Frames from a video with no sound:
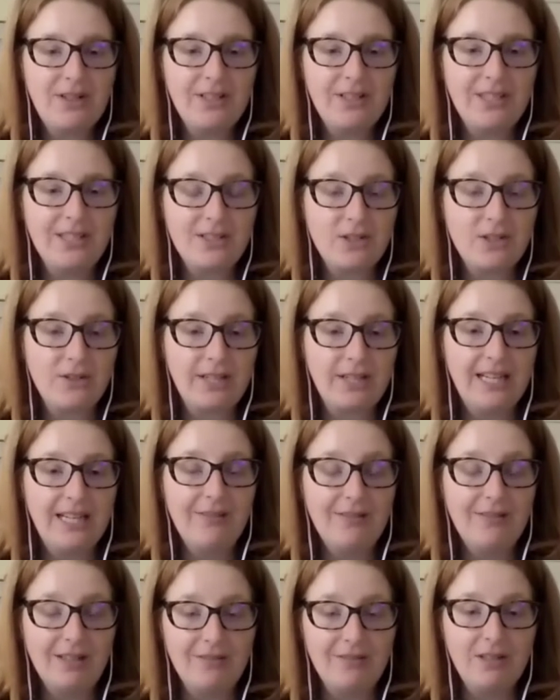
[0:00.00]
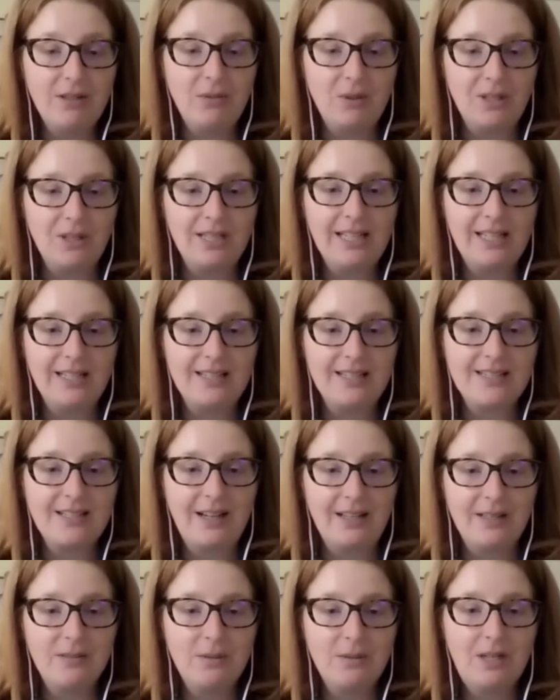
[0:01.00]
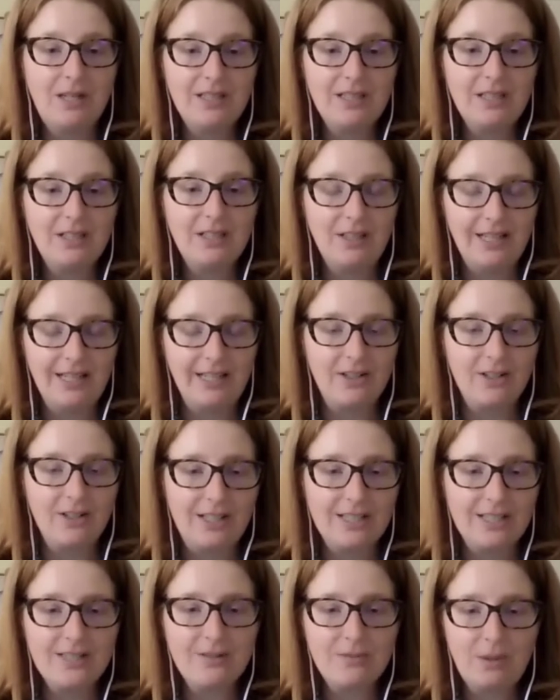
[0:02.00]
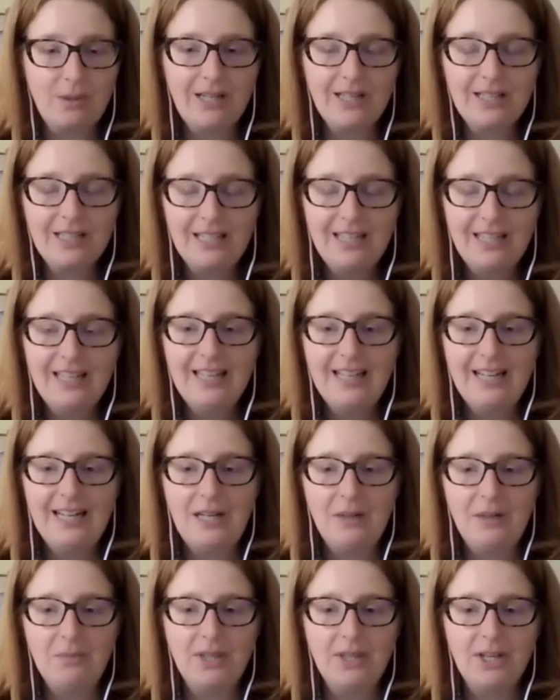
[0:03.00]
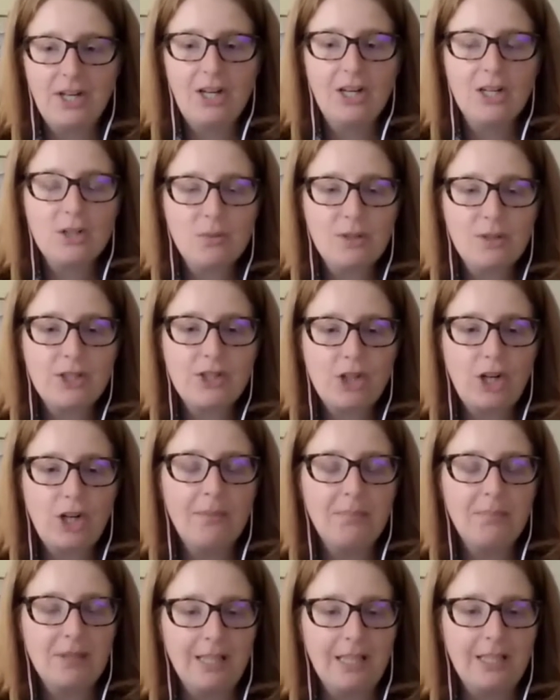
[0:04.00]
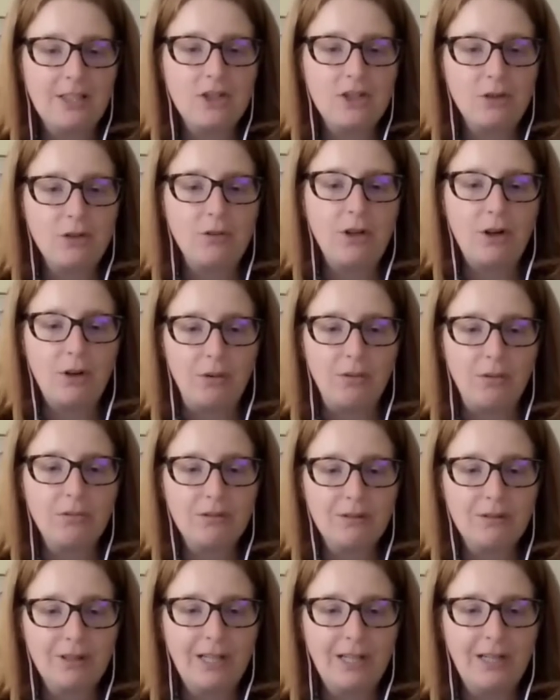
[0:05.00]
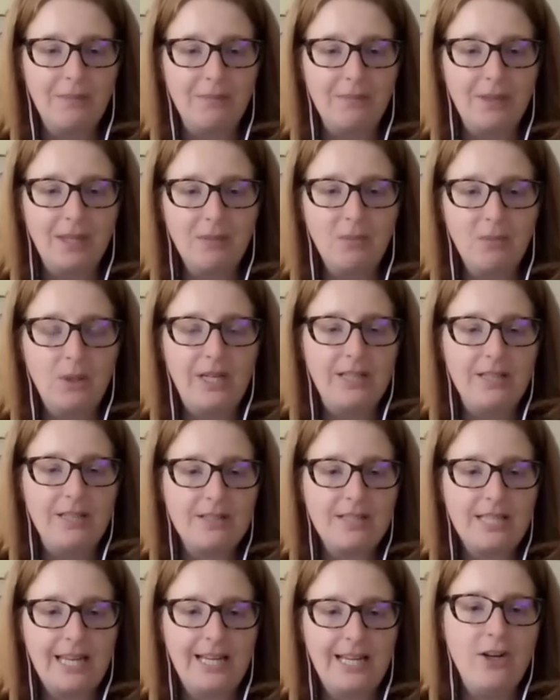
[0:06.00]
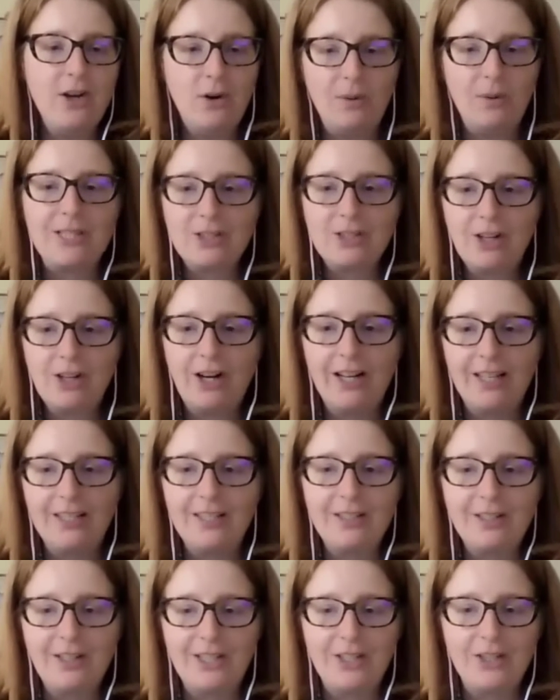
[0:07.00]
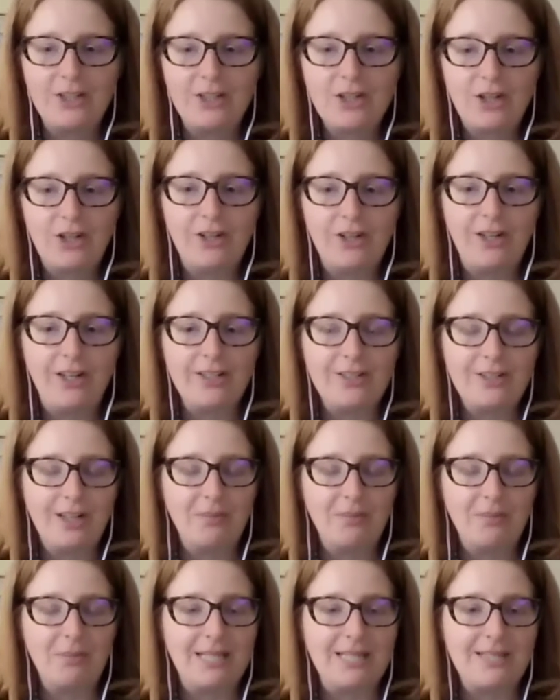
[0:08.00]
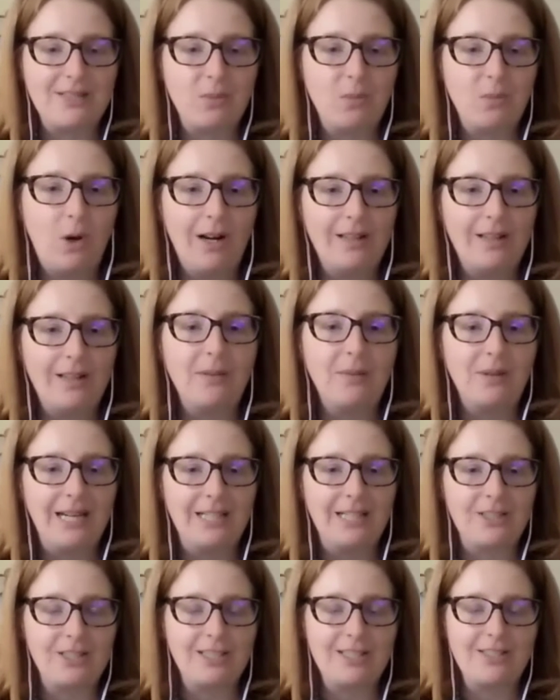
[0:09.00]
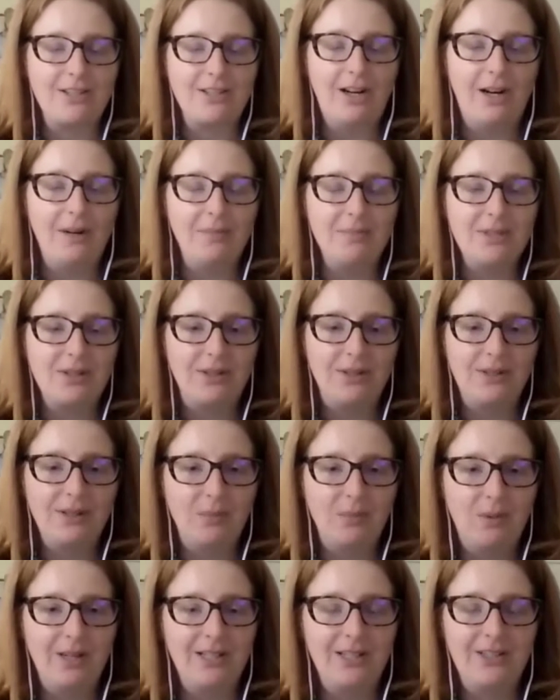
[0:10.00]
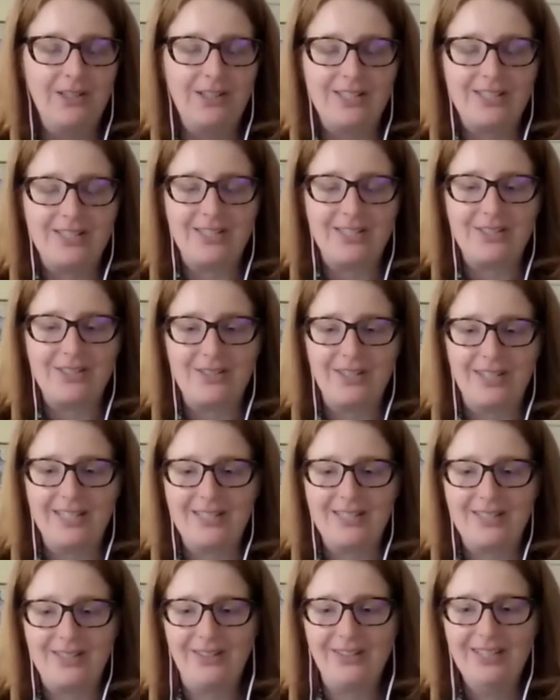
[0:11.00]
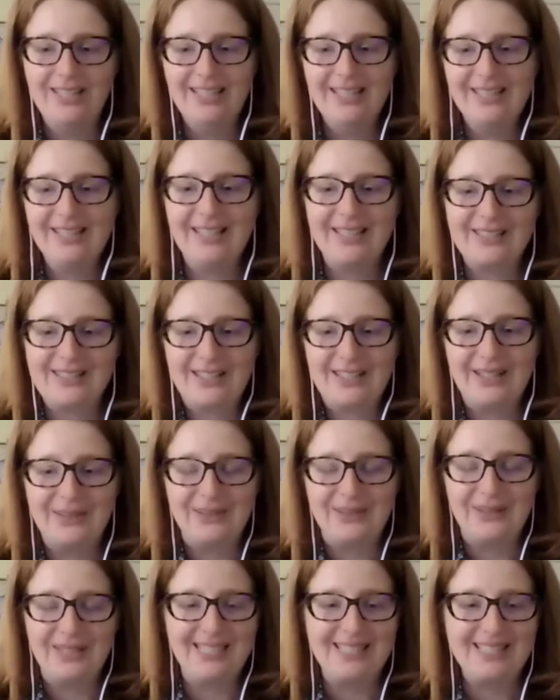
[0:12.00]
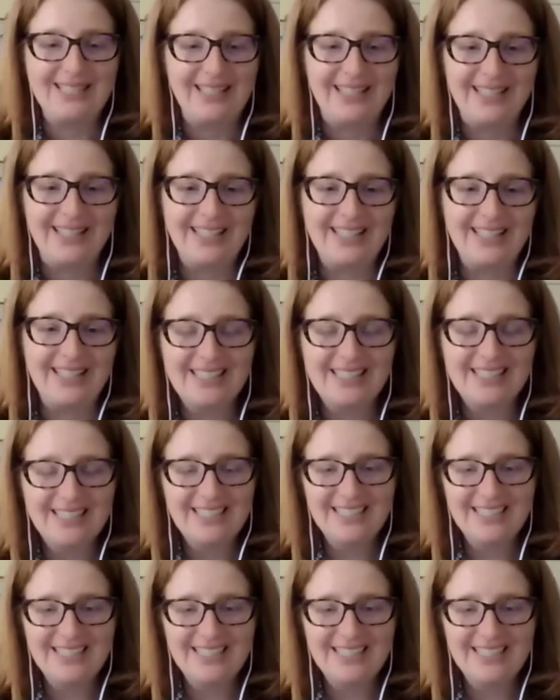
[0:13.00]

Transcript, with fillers: on the street, even if you weren't at a sidewalk or at a crosswalk, um, the cars would stop and let you go. Um, they wouldn't say no it's not not your turn it's not a place to walk they would actually stop so you could walk across the street so that's kind of what it's like here